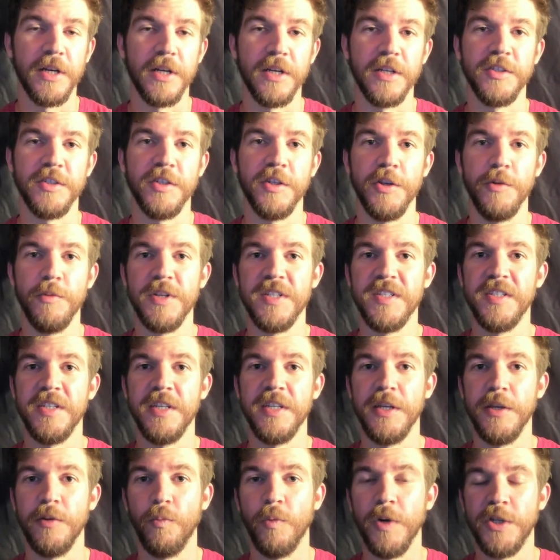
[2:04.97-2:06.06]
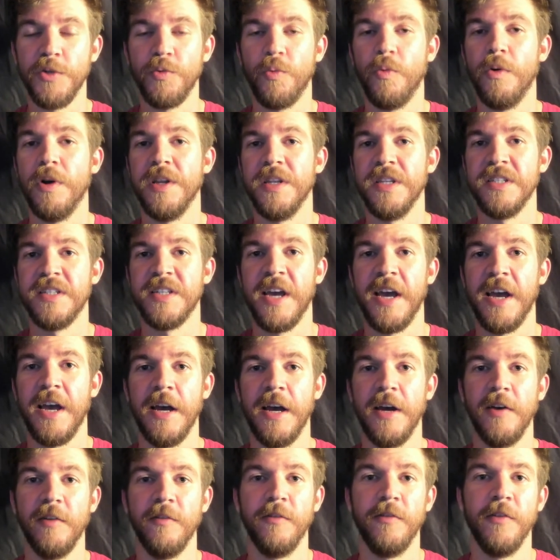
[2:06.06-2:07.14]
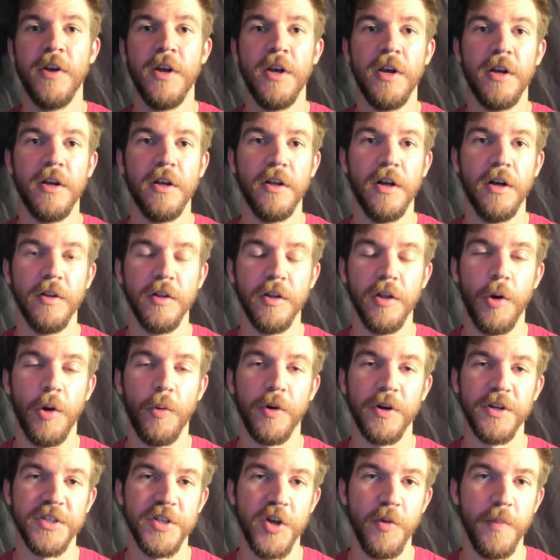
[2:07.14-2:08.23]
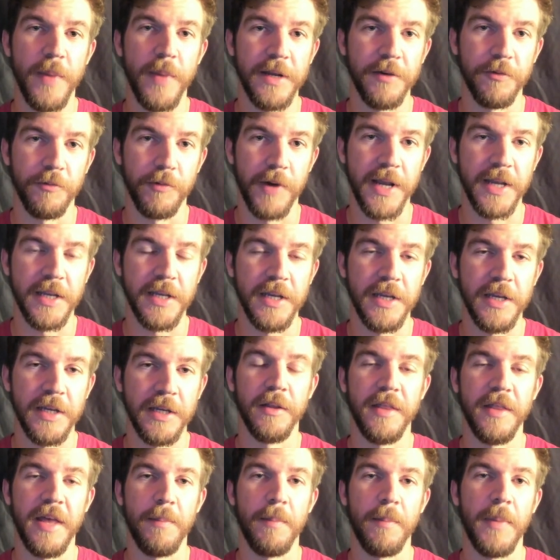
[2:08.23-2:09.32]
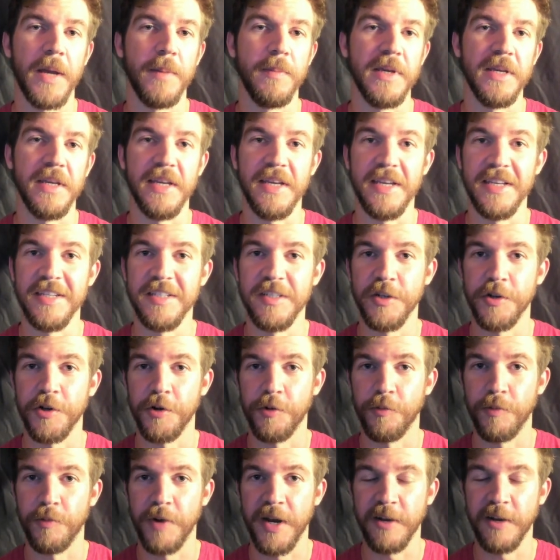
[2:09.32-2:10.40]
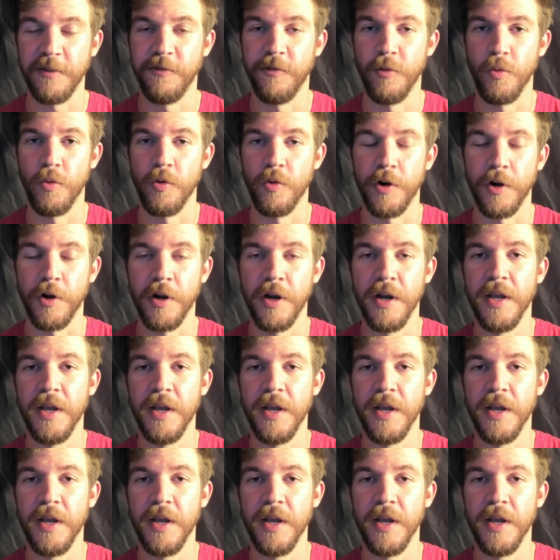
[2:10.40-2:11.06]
So you would see which ones have a lower domain ranking that might be easier to rank for,